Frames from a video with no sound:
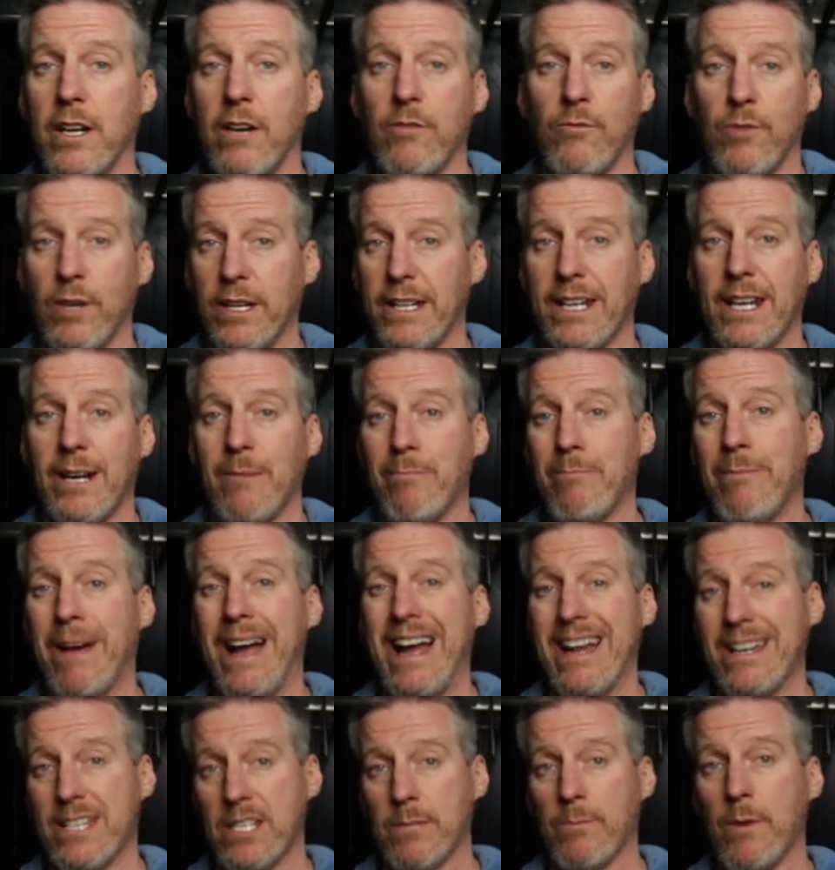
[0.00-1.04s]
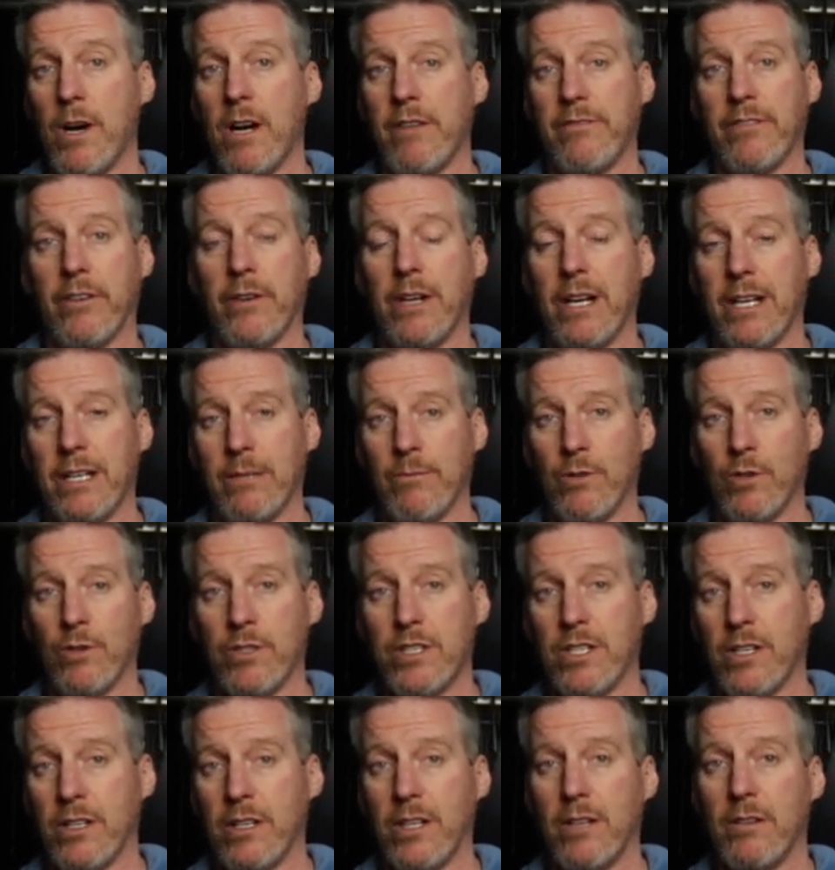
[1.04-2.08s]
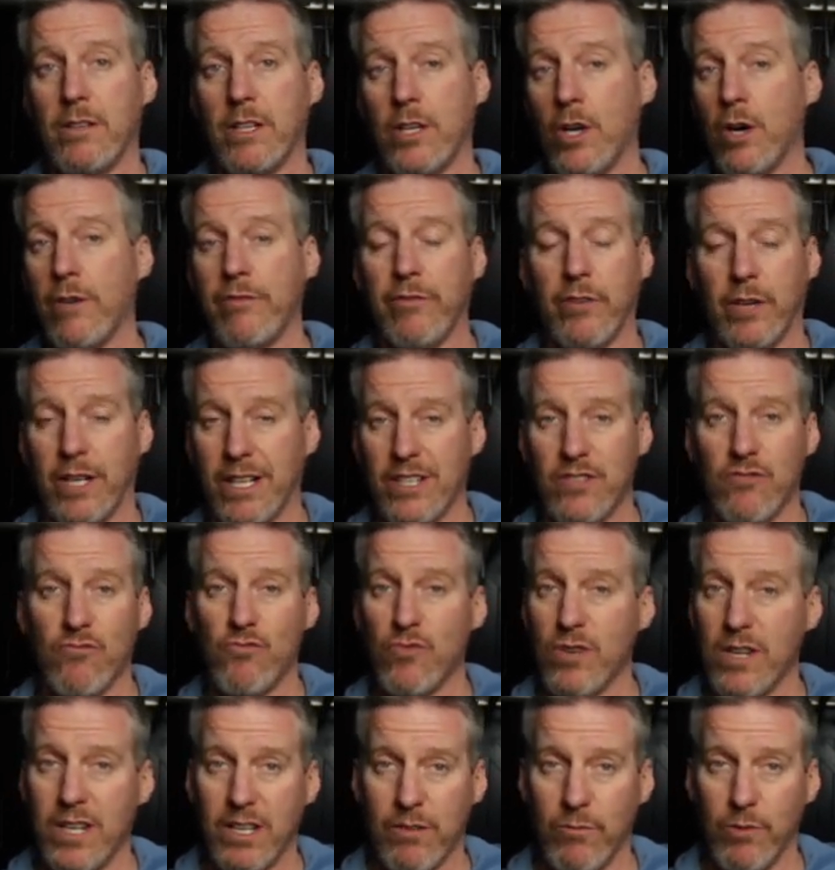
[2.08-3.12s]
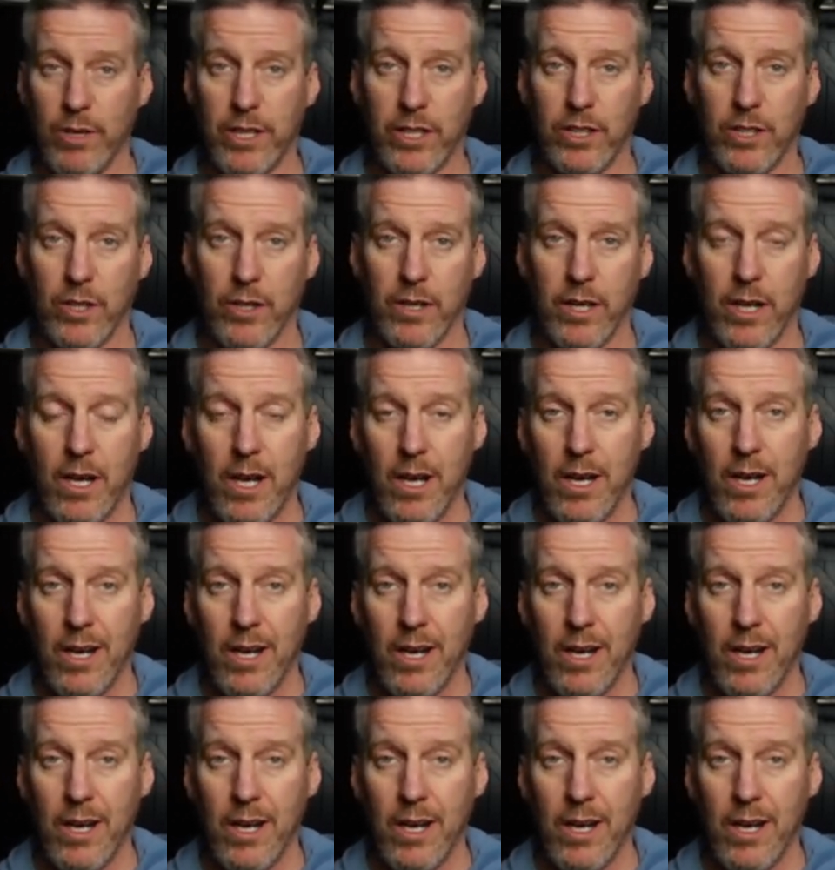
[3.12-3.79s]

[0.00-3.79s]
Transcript: don't really get a bad smartphone anymore. So the offering is really, really good.